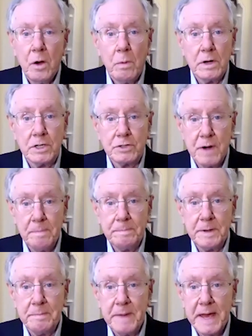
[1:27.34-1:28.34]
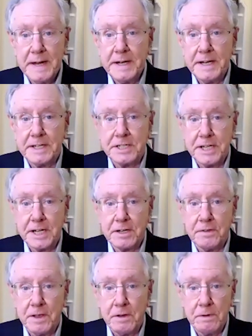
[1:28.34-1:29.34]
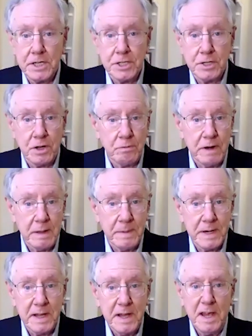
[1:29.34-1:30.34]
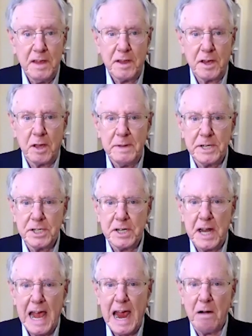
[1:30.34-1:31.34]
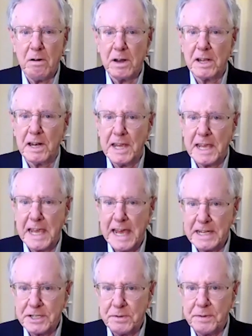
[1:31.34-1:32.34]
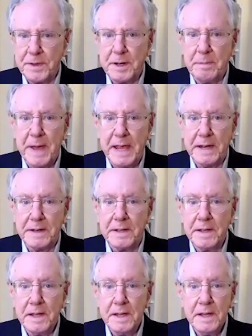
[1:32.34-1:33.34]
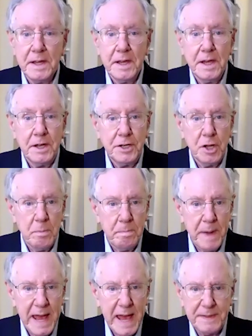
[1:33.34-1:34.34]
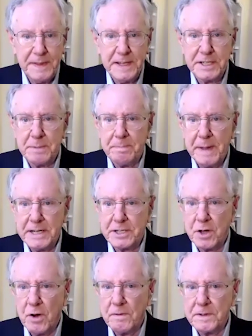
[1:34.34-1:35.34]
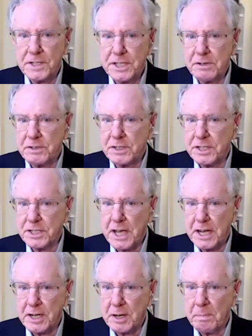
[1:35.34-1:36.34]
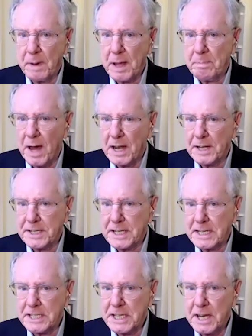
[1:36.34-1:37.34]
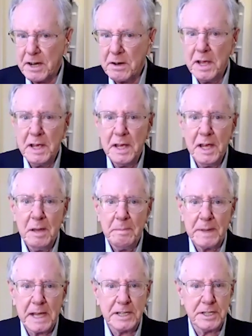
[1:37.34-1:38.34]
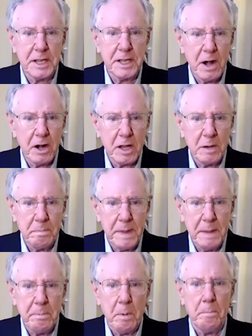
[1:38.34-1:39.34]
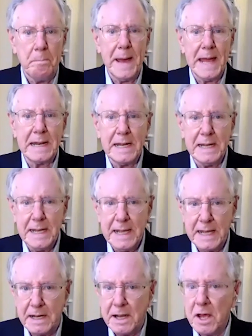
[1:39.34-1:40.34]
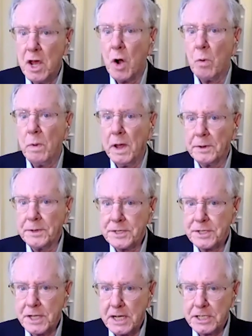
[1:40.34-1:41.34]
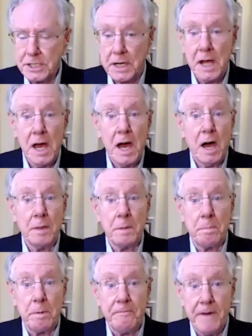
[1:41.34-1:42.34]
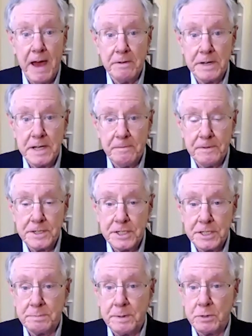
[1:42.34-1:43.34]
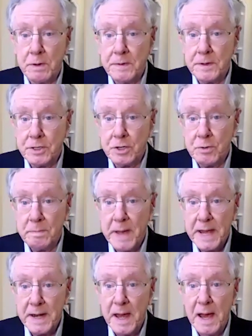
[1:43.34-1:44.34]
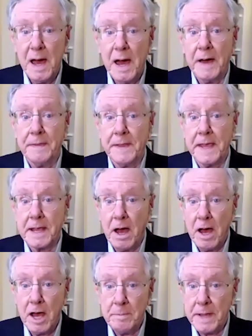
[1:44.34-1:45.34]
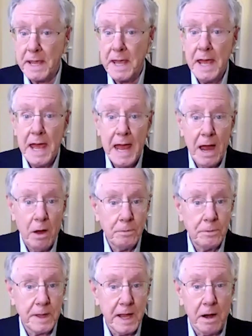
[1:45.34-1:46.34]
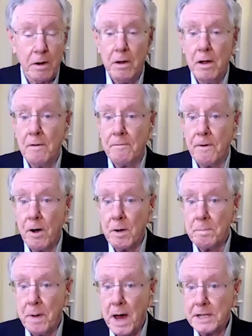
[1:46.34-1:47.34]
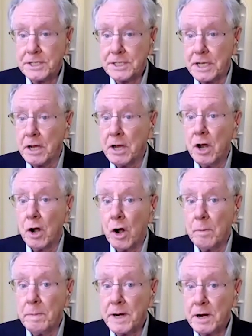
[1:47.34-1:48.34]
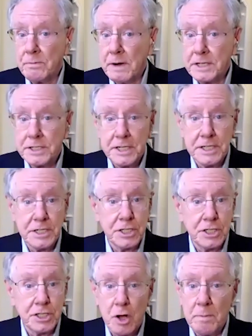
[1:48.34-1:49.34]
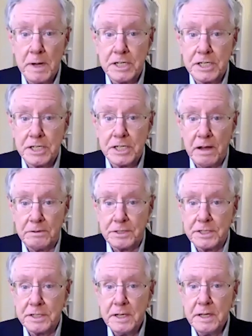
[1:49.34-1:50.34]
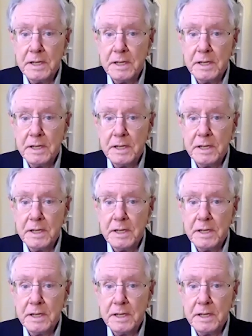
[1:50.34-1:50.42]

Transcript: When Trump demanded it stick to the original agreement, the Commission arrogantly canceled the debate. Too bad these debates overseers decided to play politics here, because the American people badly need a real discussion on the profound differences between the two men on the economy, health care, foreign policy, urban unrest, and so much else.